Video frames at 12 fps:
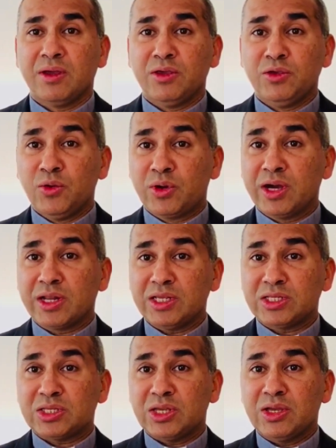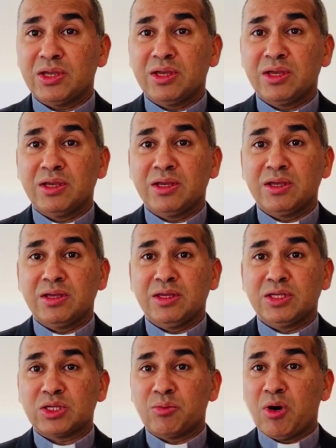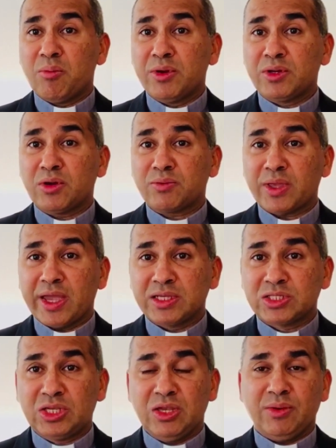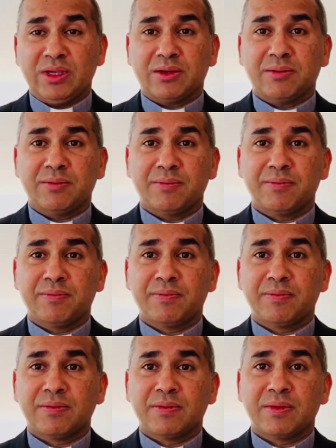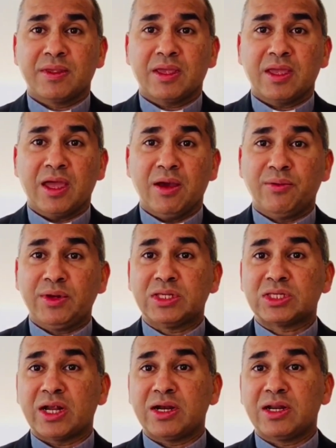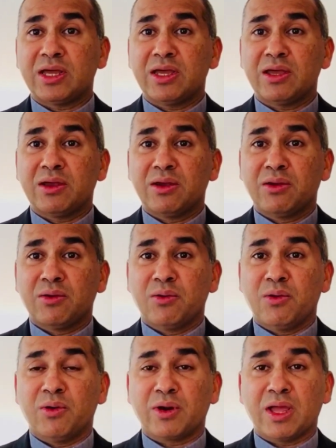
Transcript: Eucharist is a moment of thanksgiving. Every Sunday or